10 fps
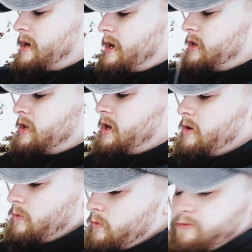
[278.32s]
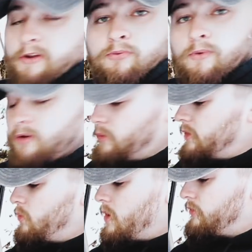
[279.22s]
down in there. It fits really,
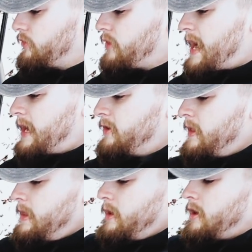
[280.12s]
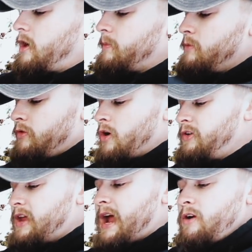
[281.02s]
really well for that. Moving
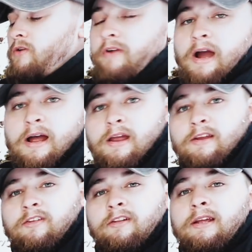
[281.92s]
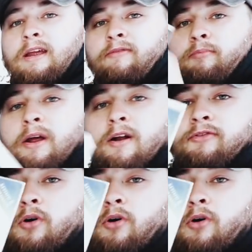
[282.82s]
on down, you've got a sleeve big enough to